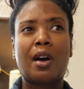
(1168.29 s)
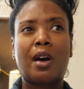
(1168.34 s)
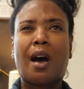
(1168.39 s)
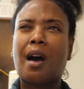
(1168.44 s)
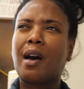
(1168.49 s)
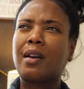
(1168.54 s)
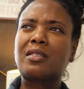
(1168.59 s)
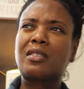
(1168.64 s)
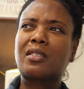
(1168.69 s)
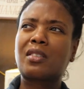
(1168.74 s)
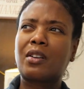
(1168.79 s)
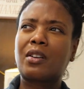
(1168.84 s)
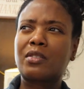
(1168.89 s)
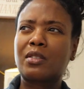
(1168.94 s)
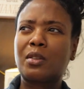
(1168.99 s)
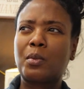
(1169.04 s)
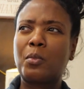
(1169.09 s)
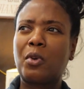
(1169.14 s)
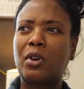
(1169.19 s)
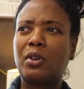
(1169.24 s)
I saw
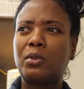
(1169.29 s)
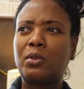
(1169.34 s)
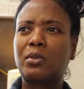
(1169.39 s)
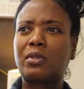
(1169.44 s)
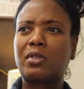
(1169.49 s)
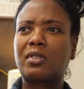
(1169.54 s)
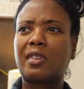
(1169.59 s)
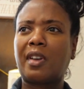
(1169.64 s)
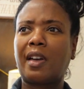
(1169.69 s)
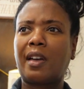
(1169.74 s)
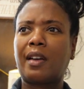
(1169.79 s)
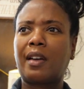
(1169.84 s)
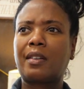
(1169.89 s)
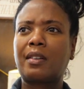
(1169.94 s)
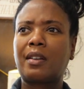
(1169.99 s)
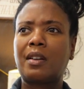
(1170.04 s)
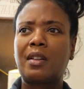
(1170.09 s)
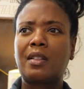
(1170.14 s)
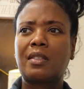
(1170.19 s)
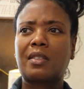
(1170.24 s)
someone who
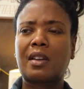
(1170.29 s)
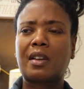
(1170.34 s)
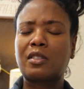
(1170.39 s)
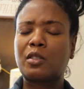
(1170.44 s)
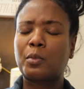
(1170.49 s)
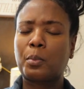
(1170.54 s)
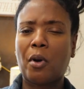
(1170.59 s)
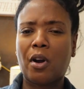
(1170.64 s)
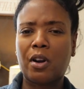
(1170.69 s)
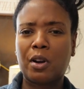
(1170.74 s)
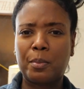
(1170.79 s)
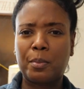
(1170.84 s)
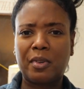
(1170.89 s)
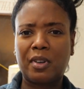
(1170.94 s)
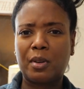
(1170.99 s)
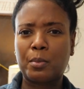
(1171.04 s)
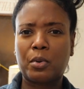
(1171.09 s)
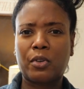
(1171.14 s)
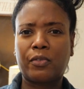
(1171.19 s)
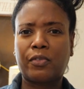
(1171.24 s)
said that's a part of
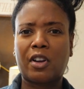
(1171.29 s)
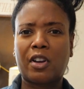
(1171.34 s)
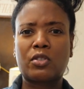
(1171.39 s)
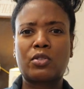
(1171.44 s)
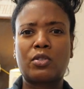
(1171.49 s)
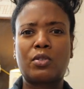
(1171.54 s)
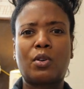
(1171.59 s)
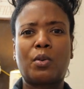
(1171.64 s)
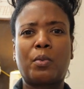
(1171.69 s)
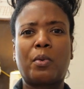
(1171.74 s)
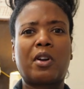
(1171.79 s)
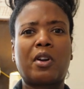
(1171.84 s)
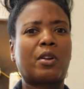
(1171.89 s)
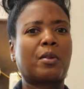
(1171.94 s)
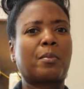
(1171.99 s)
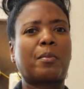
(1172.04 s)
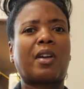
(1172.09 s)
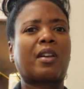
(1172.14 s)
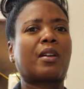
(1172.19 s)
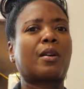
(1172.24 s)
being professional,
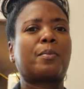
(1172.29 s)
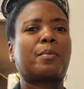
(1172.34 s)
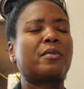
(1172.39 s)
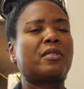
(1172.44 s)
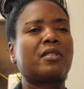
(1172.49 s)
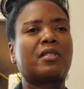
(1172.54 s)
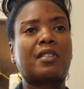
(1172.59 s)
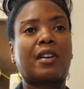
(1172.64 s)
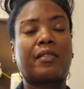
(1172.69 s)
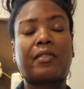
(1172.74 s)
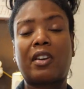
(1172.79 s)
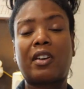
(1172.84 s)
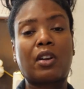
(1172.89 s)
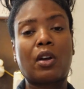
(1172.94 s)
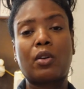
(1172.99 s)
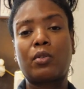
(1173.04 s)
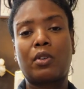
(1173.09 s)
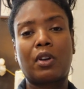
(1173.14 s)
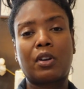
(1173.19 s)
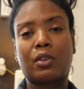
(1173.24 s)
wearing makeup and stuff. I
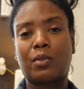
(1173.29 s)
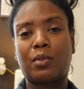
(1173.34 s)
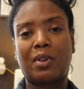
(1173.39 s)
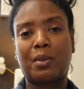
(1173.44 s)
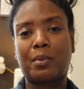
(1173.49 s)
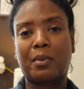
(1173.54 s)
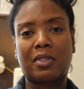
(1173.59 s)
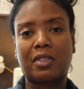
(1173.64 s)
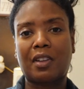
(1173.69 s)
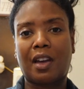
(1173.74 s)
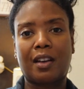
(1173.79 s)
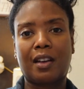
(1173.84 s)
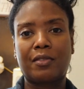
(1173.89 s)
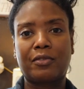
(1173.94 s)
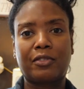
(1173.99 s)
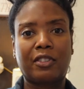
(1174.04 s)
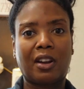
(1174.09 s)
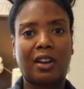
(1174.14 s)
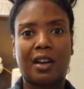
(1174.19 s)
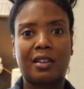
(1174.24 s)
don't agree with that
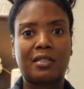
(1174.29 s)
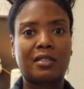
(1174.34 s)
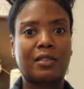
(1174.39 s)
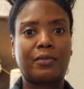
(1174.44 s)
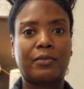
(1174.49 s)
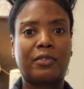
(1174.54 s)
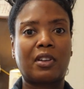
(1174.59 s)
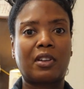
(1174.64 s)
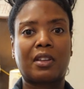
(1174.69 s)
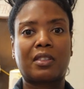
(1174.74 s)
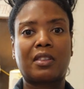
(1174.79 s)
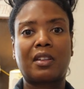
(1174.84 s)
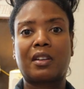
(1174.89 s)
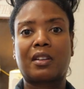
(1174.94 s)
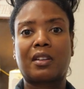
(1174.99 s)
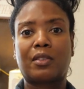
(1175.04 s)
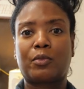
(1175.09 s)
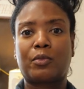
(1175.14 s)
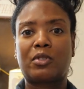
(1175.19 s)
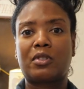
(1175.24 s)
philosophy. I
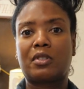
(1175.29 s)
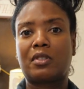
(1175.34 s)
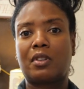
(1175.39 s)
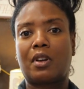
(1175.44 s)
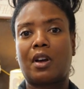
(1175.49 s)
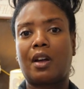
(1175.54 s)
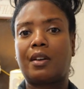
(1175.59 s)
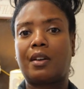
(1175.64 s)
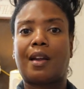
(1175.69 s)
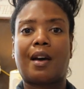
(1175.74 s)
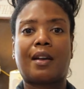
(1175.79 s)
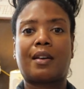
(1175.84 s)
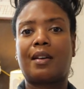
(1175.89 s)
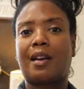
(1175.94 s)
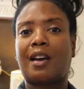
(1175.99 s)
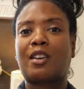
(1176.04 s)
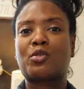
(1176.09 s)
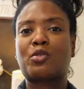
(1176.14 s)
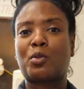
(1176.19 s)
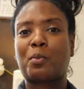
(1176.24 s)
think if it's not a
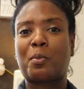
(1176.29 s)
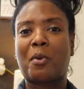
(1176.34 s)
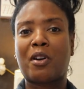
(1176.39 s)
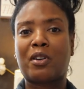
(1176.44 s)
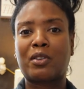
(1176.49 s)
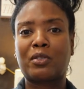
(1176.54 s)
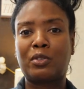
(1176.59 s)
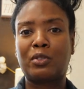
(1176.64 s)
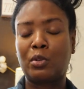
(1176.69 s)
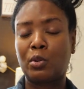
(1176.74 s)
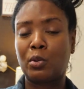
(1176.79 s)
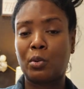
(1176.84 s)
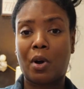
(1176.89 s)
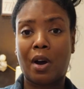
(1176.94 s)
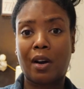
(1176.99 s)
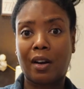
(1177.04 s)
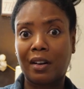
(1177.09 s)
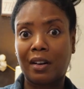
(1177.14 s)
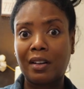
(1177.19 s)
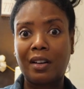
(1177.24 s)
natural part of who you
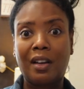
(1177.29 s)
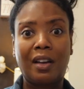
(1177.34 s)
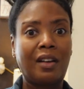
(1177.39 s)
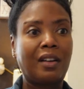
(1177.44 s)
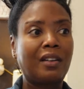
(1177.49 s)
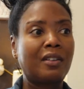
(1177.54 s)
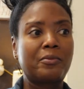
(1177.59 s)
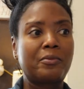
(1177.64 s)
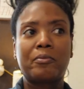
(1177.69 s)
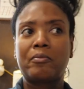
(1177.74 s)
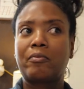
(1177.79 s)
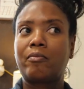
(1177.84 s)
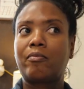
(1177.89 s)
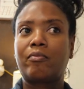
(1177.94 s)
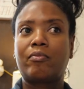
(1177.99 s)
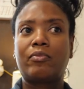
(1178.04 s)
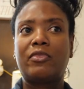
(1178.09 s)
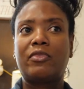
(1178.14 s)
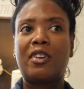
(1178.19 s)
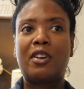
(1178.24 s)
are,
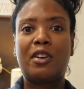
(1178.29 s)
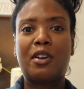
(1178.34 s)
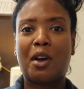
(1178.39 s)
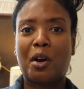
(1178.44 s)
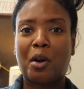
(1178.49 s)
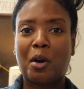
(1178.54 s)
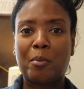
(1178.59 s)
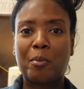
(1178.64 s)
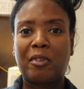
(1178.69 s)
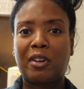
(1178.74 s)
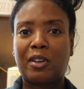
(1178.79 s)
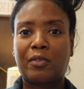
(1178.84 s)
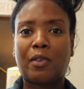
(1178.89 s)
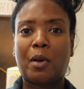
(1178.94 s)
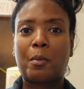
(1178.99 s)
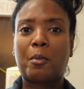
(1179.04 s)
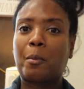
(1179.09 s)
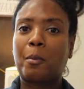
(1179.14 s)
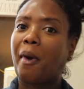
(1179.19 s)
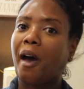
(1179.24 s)
then no. I mean, if
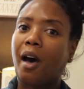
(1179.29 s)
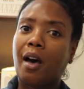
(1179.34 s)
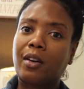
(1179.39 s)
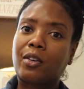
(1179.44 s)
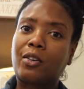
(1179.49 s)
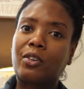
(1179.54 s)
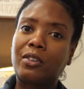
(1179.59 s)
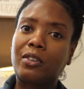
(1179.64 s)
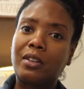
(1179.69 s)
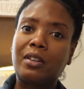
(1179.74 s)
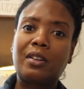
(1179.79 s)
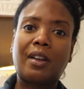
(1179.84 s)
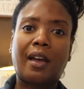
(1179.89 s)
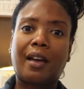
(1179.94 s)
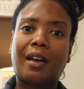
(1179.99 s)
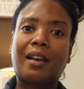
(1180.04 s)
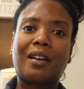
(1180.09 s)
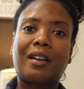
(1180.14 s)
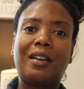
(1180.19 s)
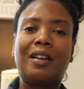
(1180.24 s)
I'm a model,
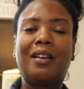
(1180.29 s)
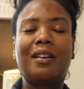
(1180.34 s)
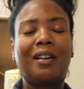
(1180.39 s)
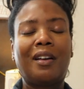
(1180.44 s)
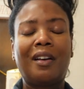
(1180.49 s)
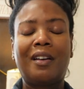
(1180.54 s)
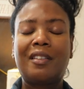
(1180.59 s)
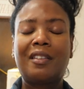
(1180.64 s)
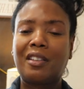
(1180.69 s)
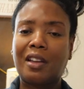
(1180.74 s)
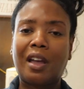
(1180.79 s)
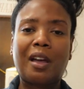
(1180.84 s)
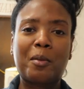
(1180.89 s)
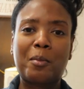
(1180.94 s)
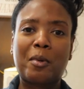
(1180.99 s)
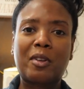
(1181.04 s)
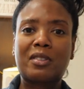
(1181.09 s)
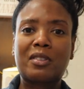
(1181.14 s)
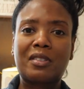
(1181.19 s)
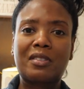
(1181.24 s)
yeah, yeah, it
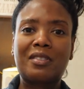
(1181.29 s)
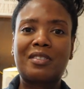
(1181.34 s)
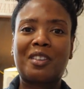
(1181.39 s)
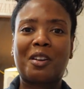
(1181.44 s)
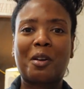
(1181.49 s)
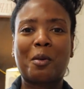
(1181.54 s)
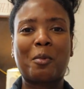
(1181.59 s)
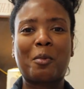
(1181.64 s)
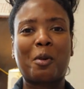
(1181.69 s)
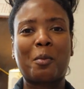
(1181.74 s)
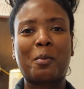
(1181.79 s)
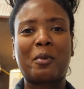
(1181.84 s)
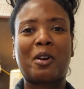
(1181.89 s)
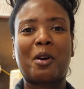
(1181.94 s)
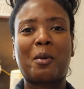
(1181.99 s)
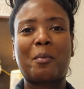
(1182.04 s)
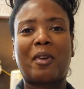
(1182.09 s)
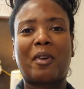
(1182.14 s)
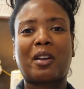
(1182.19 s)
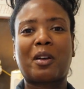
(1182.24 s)
makes sense that I'm gonna put
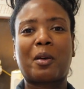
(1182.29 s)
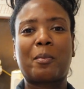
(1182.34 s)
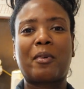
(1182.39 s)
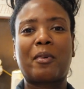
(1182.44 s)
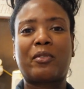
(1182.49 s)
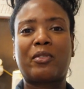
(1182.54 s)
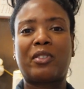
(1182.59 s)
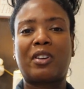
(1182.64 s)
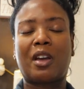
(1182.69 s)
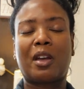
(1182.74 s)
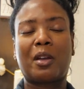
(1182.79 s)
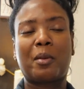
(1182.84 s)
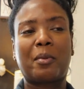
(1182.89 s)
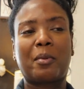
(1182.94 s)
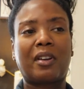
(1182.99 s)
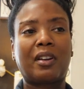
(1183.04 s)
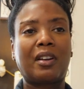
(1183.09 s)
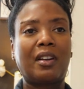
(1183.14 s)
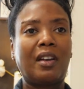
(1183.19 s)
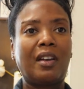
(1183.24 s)
on makeup every day.
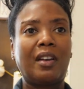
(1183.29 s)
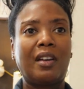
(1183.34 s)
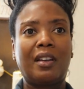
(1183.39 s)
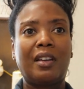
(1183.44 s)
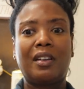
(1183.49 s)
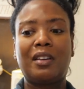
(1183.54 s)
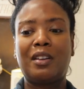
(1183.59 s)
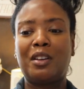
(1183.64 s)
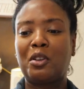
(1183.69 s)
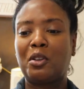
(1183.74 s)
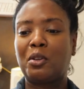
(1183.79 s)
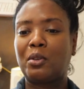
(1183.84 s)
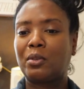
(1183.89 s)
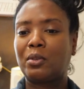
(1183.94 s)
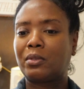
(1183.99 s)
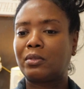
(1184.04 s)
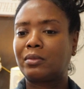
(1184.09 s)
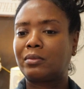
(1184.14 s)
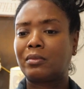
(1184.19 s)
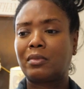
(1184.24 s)
But
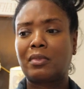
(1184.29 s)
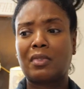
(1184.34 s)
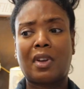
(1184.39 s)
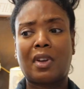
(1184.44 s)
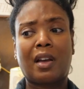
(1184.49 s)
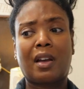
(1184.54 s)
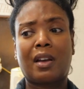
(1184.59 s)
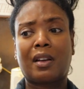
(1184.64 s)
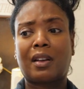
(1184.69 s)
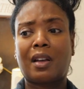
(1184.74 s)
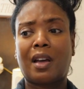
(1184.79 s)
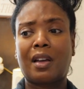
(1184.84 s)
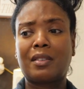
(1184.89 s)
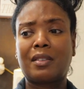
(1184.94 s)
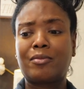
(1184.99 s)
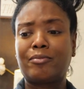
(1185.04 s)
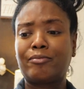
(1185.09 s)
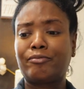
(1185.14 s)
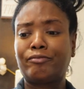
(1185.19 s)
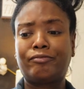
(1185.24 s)
anywho, yeah, I
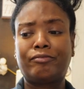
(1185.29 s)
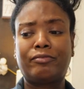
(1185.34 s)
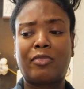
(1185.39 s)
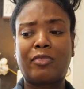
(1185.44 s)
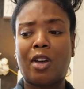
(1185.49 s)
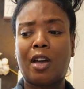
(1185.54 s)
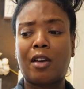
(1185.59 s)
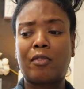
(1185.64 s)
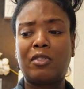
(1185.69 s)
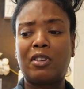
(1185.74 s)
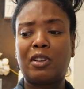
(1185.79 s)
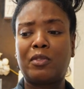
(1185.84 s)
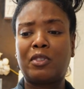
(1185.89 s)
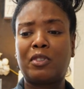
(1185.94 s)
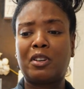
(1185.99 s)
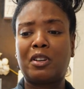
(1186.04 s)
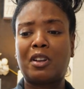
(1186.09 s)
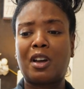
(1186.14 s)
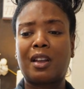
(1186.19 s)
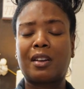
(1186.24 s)
haven't
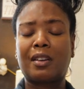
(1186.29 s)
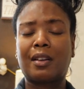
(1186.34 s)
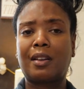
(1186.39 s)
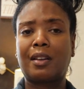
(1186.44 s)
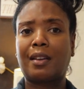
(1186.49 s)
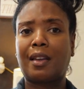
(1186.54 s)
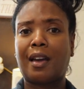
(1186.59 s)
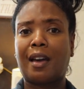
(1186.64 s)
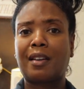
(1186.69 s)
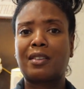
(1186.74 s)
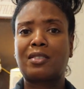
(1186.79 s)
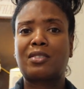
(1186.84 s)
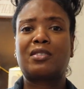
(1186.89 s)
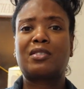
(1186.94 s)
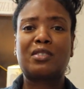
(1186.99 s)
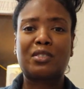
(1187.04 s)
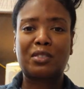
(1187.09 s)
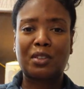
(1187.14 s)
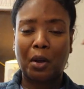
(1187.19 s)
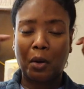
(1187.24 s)
even done
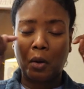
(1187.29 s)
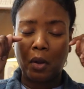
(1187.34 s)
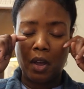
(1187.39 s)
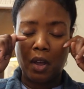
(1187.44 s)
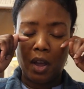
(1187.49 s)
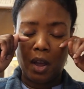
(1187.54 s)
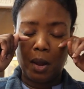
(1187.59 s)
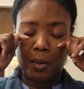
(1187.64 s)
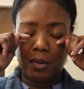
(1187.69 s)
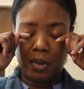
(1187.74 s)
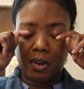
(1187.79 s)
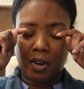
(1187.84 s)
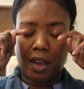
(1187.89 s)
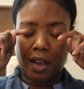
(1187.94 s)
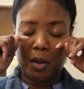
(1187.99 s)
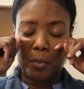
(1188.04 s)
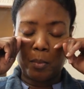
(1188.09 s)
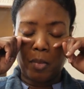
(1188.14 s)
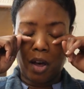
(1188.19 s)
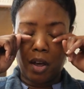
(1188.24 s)
lashes, so I look
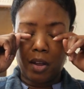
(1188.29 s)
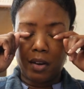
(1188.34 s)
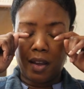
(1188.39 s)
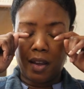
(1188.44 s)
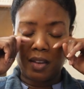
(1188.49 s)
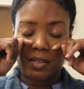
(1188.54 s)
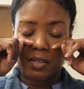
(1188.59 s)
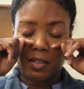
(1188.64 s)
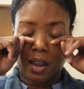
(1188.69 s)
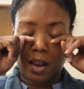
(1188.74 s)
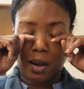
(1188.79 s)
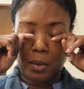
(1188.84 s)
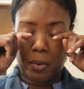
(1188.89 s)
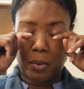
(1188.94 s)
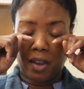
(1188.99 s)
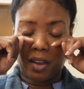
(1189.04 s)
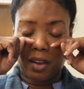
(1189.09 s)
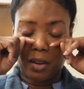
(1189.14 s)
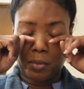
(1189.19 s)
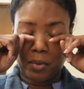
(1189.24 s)
like a bald ass
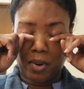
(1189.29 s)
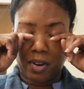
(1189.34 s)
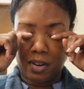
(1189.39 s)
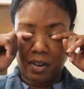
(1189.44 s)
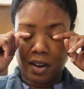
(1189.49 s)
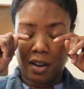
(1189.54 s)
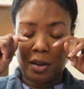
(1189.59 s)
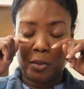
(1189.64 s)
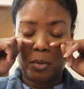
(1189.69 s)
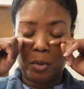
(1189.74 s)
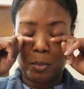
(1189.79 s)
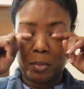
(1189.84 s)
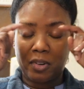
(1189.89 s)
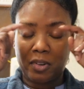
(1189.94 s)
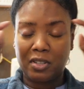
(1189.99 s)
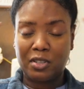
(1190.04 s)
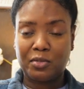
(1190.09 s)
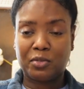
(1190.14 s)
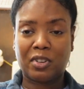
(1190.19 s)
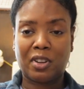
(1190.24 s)
scallywag right now. But
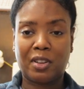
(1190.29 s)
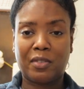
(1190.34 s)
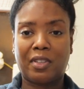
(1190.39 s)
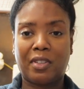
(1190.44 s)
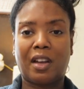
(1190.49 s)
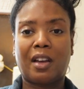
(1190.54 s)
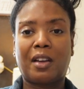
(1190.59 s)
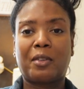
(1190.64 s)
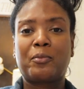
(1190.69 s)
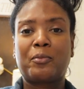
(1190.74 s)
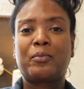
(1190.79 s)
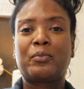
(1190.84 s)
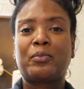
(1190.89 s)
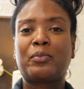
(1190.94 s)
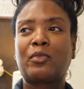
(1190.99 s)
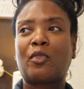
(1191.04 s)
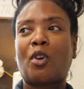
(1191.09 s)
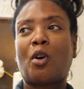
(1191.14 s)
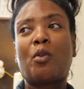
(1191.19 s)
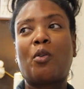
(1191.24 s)
please forgive that.
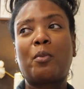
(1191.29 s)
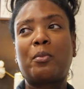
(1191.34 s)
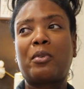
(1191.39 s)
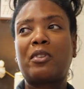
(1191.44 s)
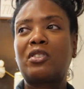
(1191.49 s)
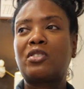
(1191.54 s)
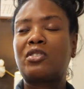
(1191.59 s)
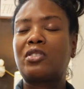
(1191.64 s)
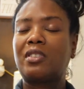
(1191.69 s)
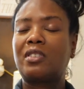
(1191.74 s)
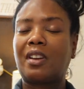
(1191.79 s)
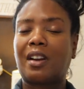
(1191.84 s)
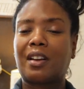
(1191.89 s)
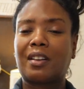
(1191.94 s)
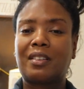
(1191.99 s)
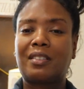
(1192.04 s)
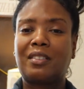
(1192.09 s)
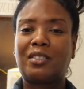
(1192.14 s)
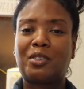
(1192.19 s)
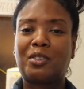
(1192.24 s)
Oh, I'm pretty sure y'all
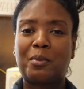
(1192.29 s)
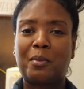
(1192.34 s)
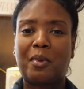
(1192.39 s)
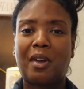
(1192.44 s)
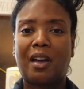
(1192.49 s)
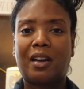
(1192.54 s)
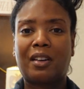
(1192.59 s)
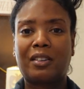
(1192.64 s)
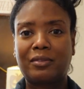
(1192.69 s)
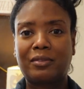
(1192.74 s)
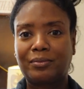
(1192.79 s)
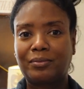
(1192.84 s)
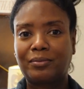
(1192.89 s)
can hear him now.